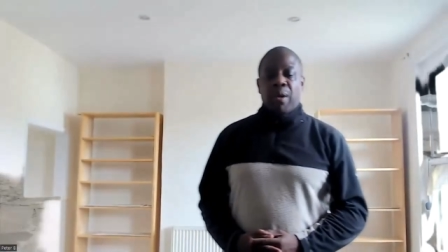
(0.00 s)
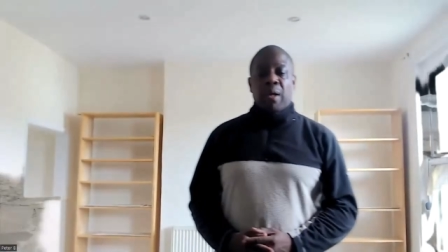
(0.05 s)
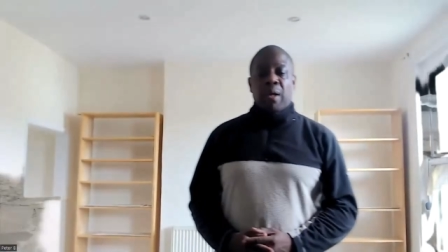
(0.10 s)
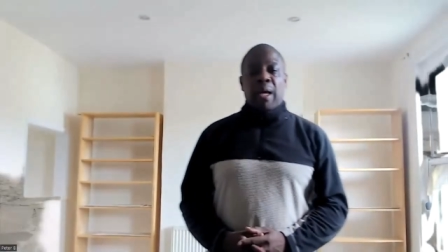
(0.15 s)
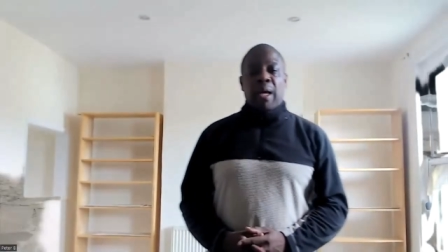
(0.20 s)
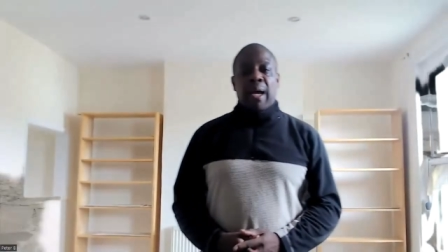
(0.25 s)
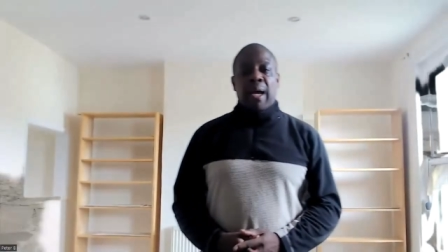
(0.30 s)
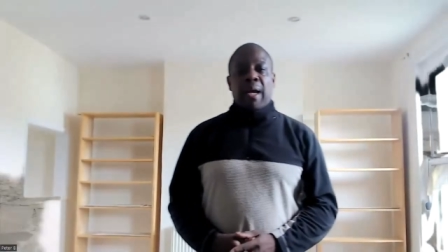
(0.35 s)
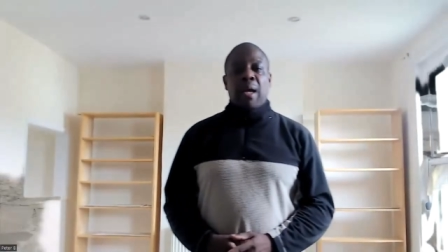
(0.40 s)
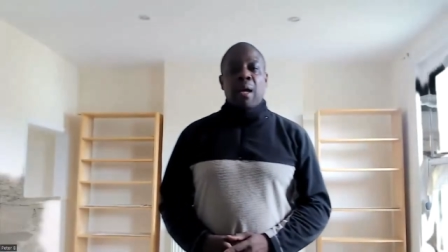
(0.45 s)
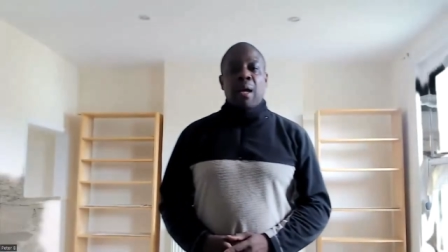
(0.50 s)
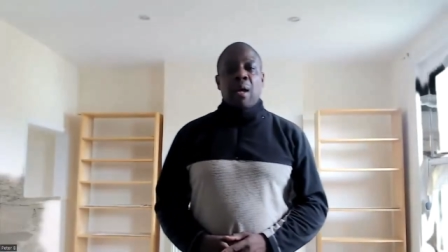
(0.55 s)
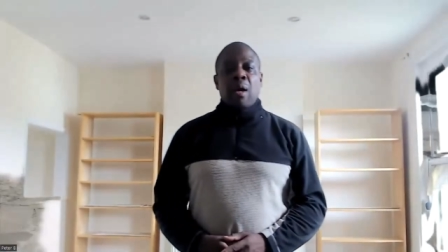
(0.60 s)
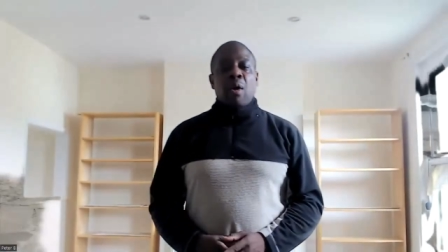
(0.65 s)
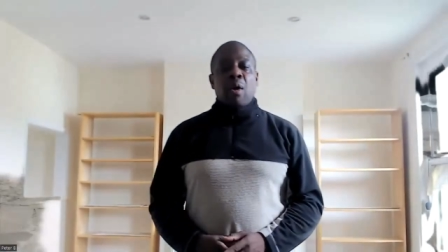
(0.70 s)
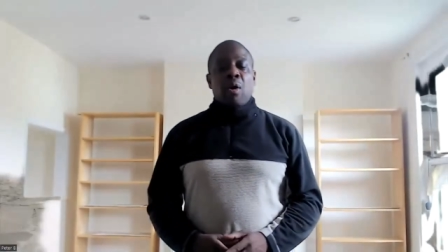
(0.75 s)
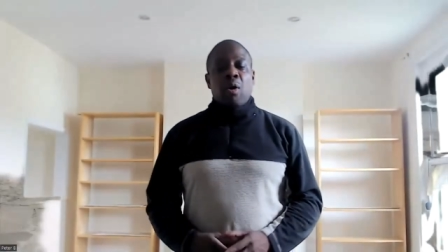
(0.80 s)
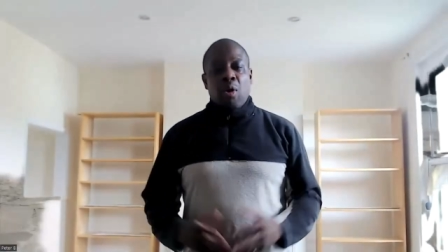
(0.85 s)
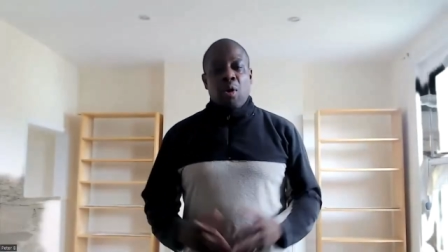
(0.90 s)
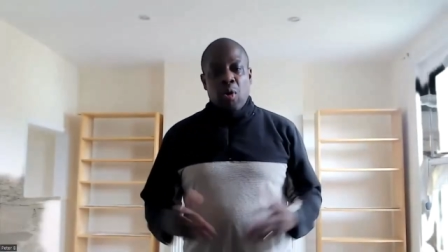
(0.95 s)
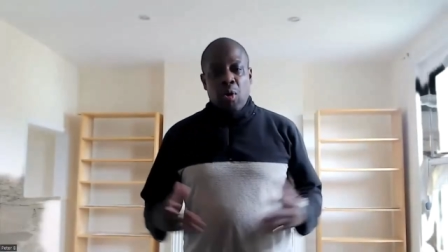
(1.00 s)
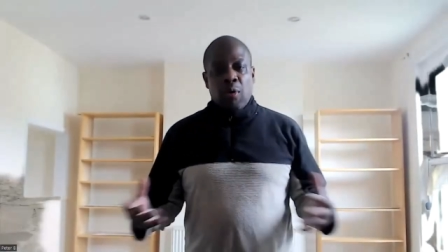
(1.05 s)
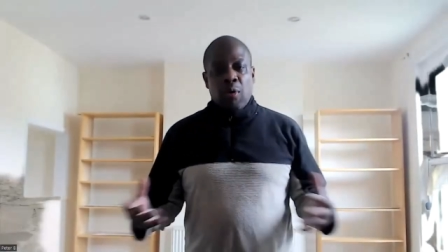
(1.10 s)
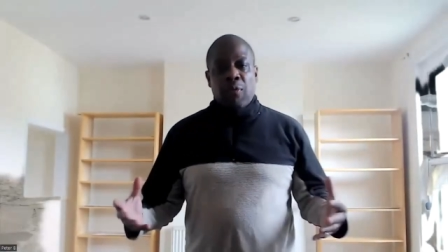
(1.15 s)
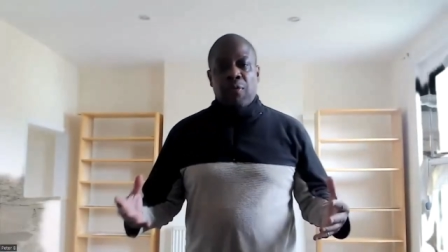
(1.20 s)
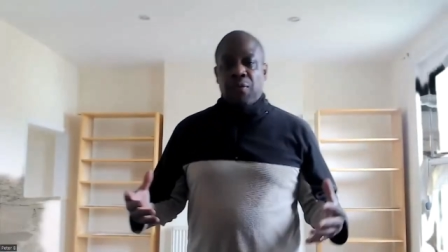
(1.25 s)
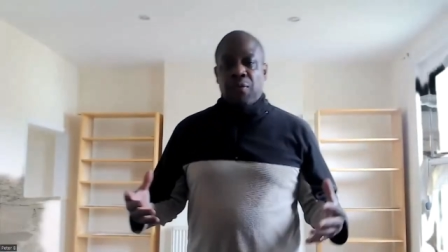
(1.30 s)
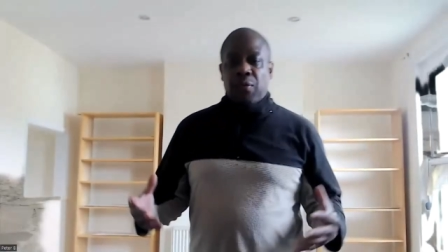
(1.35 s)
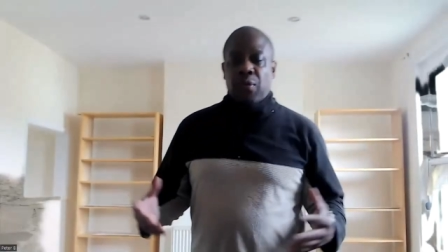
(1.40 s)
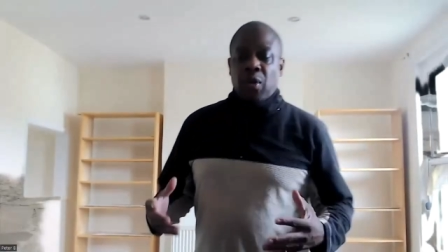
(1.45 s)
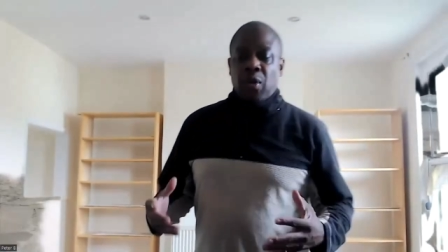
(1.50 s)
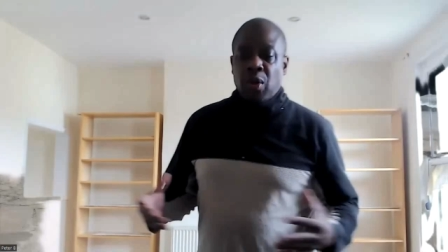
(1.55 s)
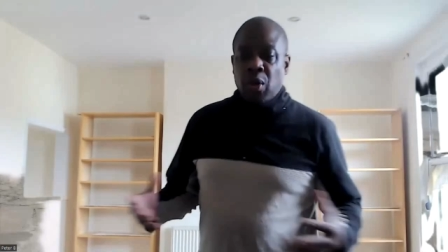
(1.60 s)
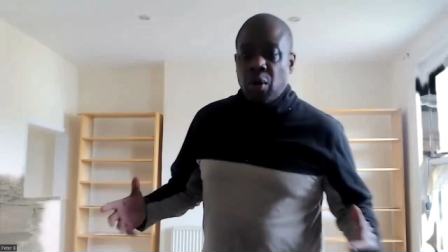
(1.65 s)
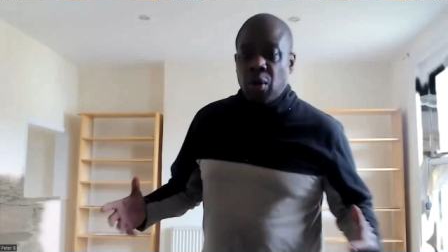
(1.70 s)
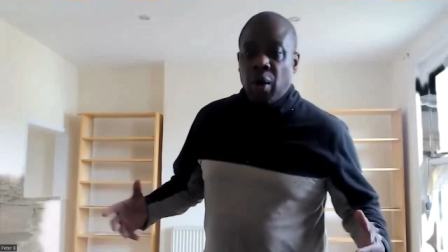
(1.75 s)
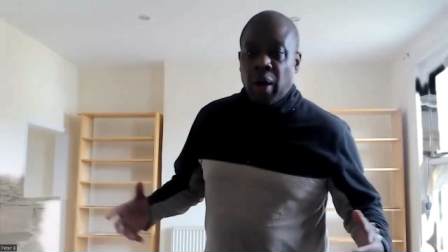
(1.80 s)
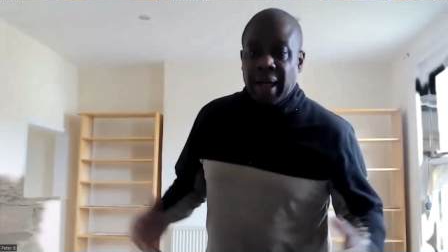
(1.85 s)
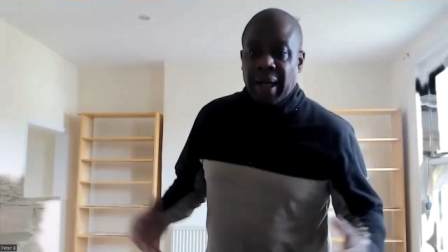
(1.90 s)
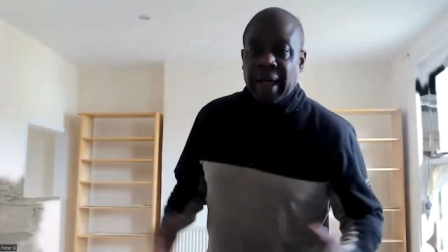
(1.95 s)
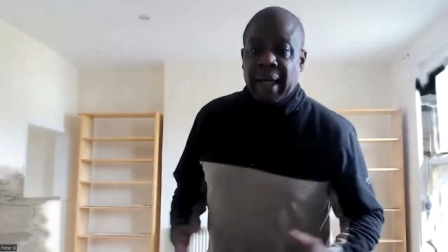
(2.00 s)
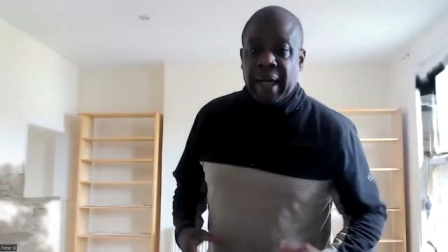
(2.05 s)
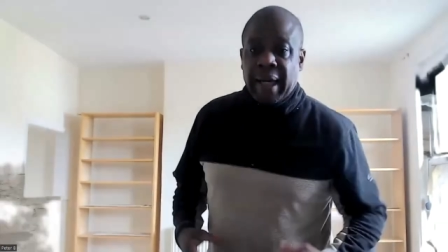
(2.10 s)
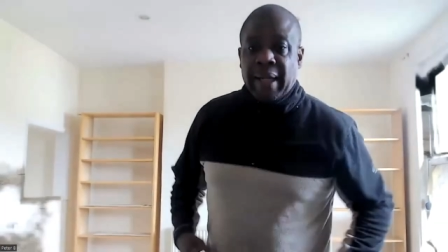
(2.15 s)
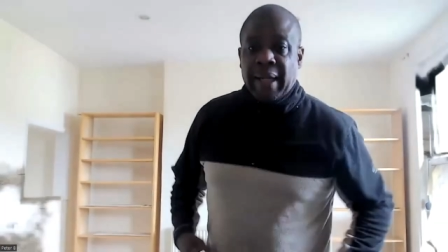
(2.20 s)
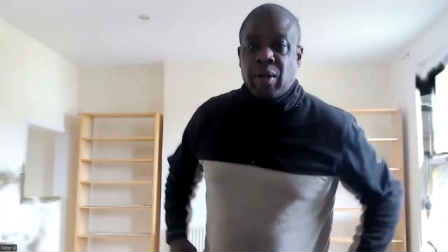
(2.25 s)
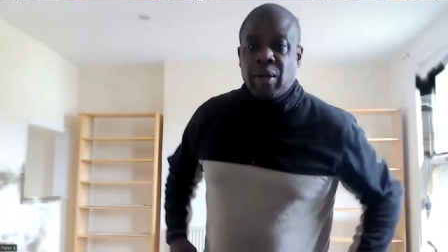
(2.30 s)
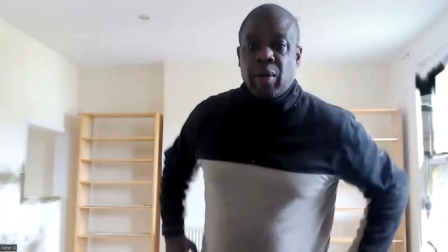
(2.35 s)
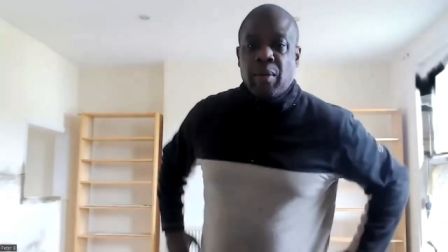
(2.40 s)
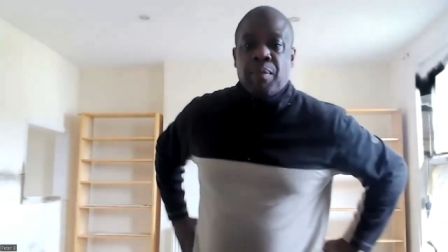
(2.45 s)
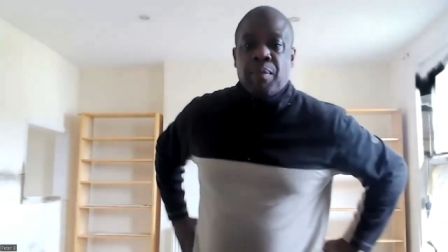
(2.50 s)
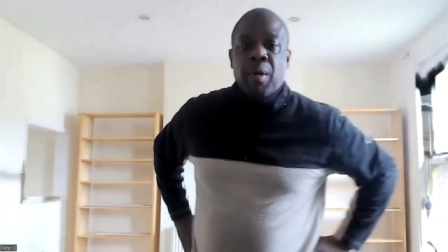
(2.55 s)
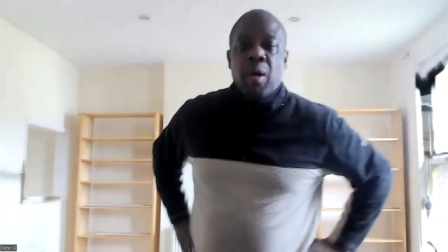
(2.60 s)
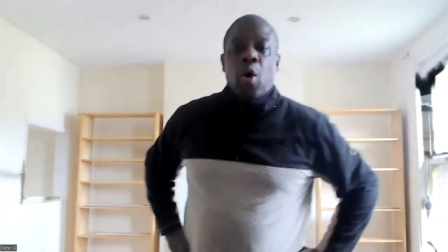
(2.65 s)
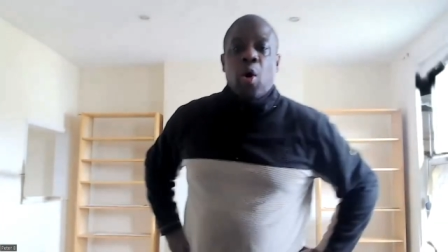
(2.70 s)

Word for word: okay, of the United Kingdom,